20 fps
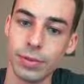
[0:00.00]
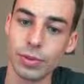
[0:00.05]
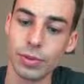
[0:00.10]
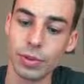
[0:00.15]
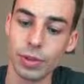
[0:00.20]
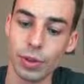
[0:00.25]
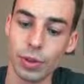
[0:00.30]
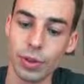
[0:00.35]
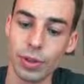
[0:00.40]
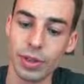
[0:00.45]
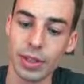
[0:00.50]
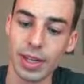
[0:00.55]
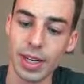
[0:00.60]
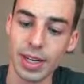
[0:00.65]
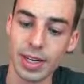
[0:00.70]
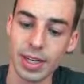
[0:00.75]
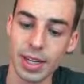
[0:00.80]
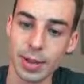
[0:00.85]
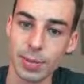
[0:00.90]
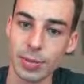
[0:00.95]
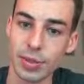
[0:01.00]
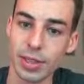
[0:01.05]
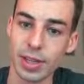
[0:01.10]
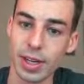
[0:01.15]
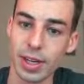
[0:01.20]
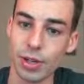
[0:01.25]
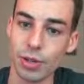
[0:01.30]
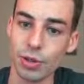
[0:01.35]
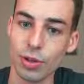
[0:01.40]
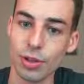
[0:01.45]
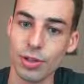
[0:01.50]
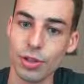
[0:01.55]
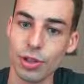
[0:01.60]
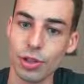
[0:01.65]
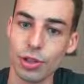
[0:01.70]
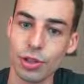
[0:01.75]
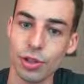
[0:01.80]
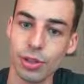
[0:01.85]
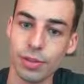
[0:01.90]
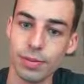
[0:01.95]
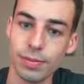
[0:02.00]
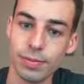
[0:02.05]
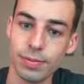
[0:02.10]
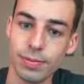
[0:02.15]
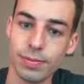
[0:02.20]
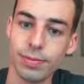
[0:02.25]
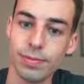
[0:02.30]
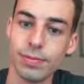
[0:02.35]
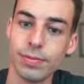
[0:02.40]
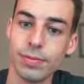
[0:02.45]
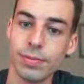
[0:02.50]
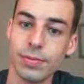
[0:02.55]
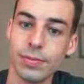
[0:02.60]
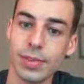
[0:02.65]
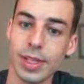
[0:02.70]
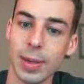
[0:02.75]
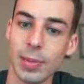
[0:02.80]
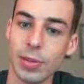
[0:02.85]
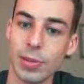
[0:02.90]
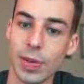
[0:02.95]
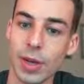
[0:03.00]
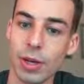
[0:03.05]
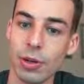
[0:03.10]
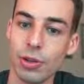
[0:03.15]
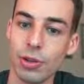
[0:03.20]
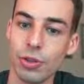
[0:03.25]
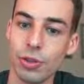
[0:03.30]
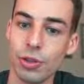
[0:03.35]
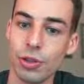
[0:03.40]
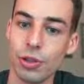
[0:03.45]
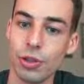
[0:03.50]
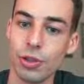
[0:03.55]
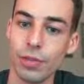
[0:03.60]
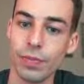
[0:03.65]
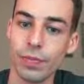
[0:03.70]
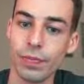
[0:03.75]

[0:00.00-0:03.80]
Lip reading: To the K times K transition times binary search.